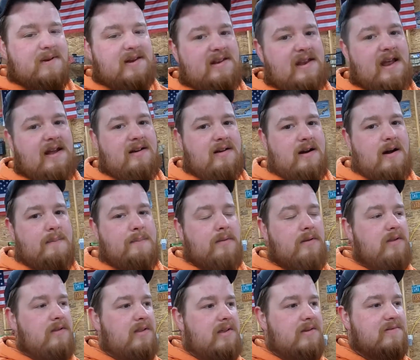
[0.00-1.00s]
gonna take a
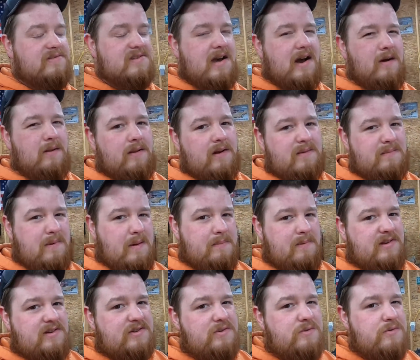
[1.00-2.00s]
couple of leaves out, like
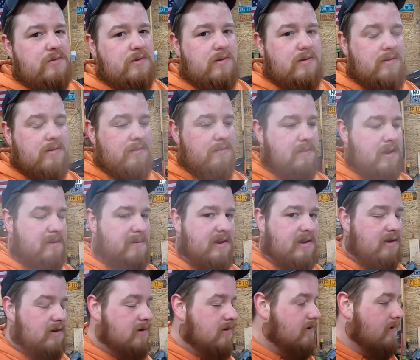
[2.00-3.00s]
maybe 2,
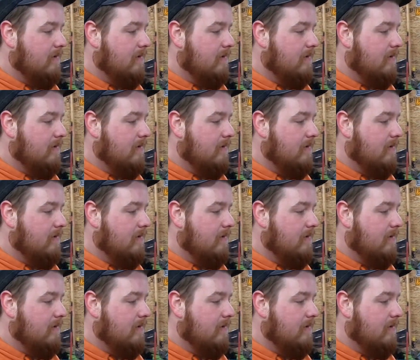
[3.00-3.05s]
maybe,